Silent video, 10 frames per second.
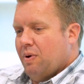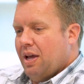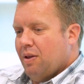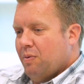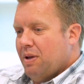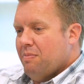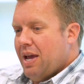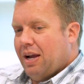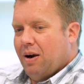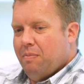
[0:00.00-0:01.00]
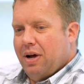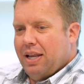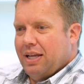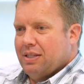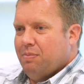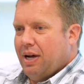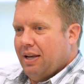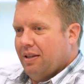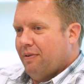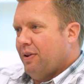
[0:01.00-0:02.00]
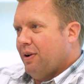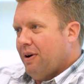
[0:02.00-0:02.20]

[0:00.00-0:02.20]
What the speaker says: way that we make our money is by delivering